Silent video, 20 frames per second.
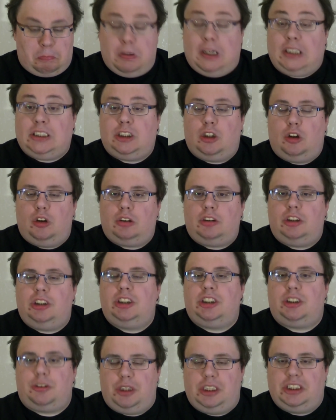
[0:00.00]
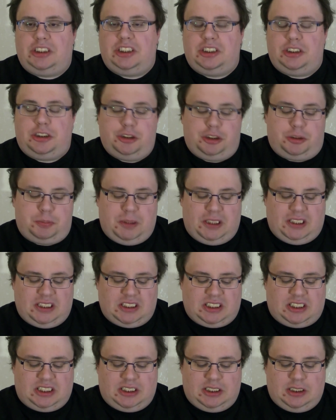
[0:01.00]
Buzz Aldrin's Race into
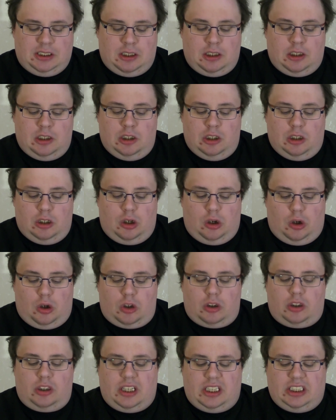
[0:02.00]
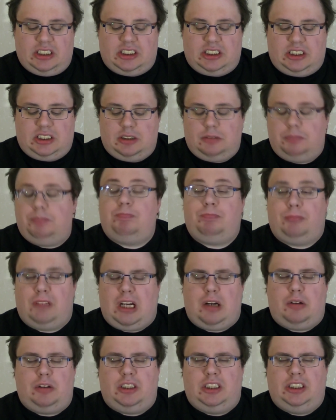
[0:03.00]
Space, or as
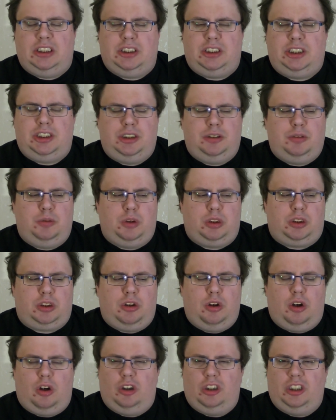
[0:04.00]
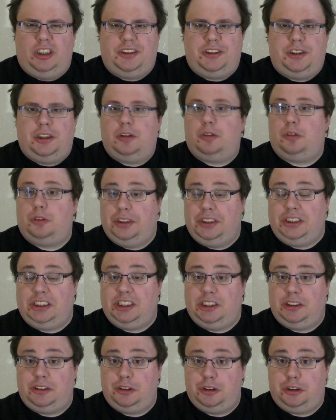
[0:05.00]
nowadays you would call it,
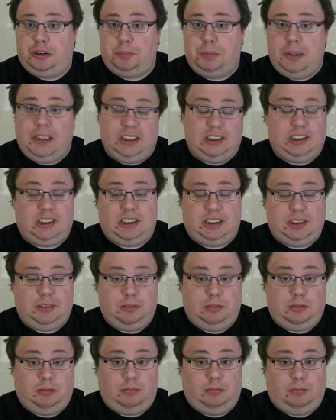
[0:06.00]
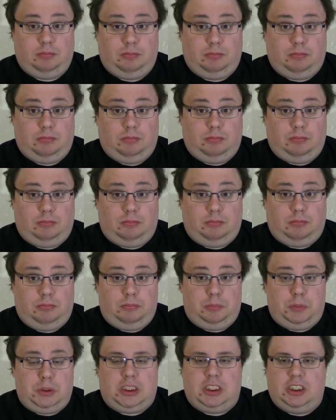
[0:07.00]
Race into Space,
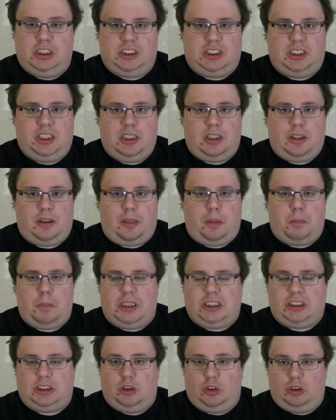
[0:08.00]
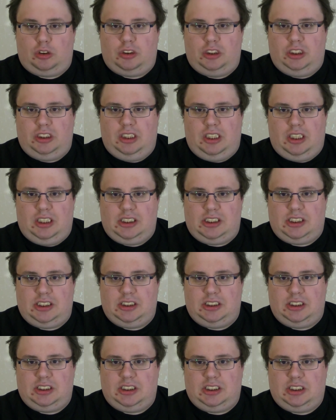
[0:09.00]
because the Buzz Aldrin
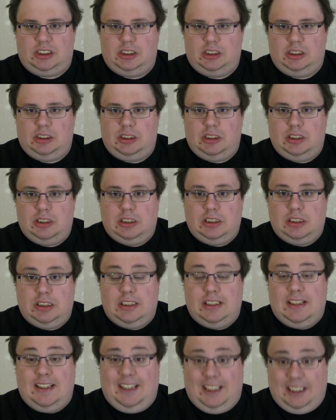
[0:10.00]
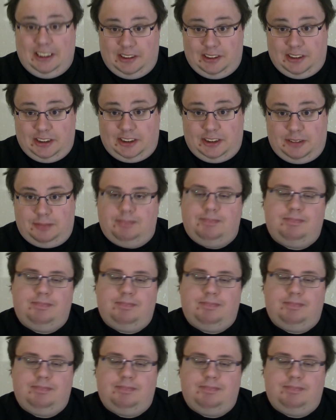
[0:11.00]
license ended.